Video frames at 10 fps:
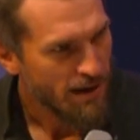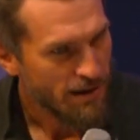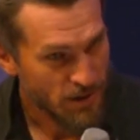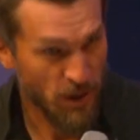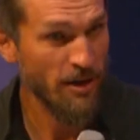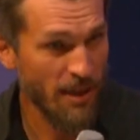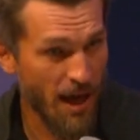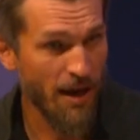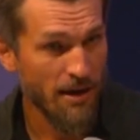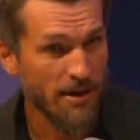Do you hear
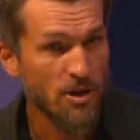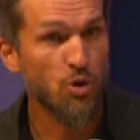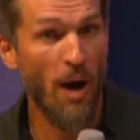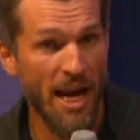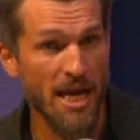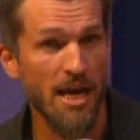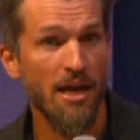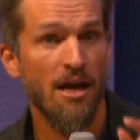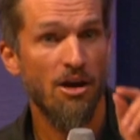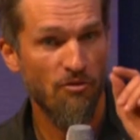that?
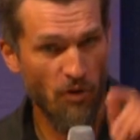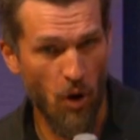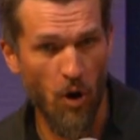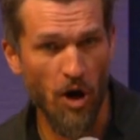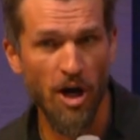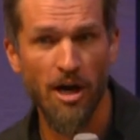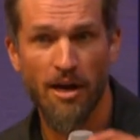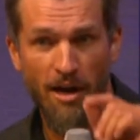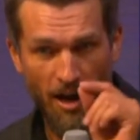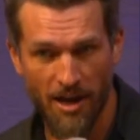24
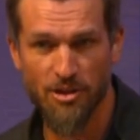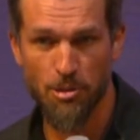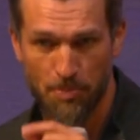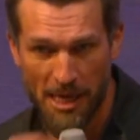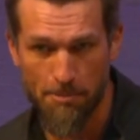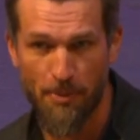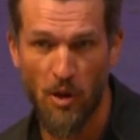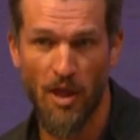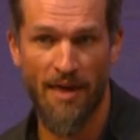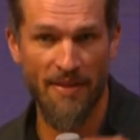other
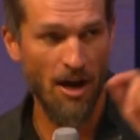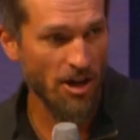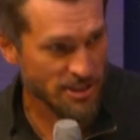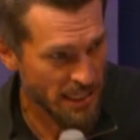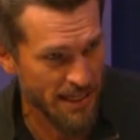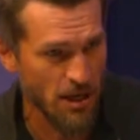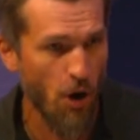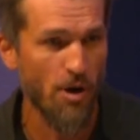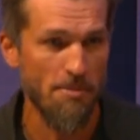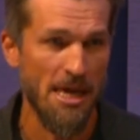people, and they all said
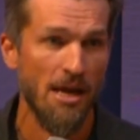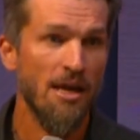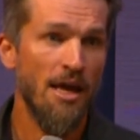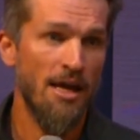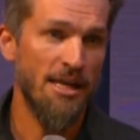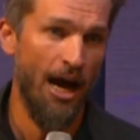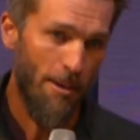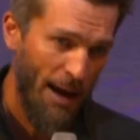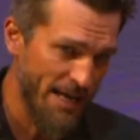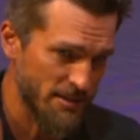no to me. Now
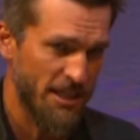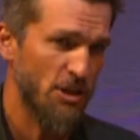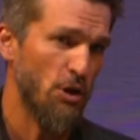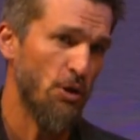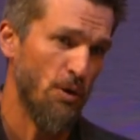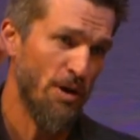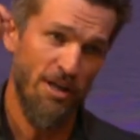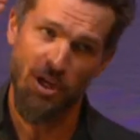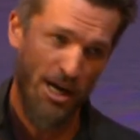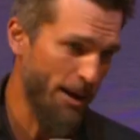I'm asking you,
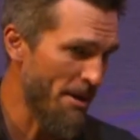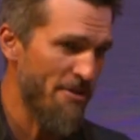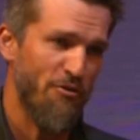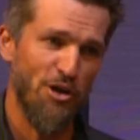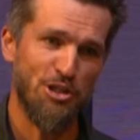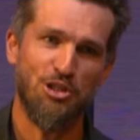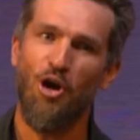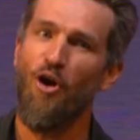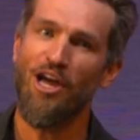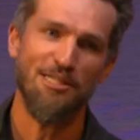you're not my first
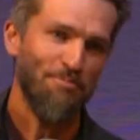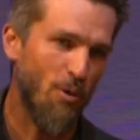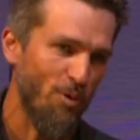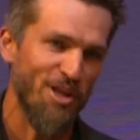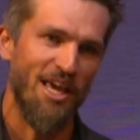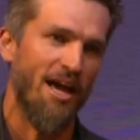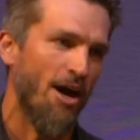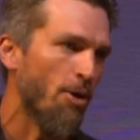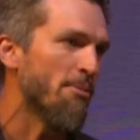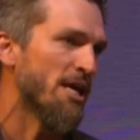choice, but will you
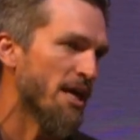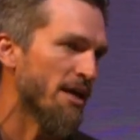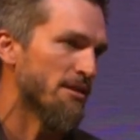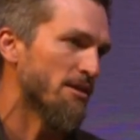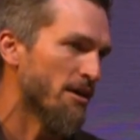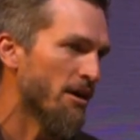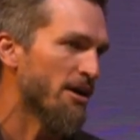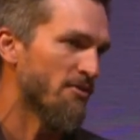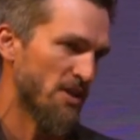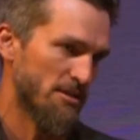help me get the
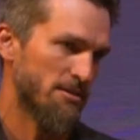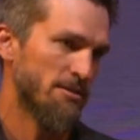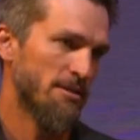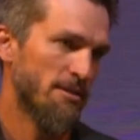harvest?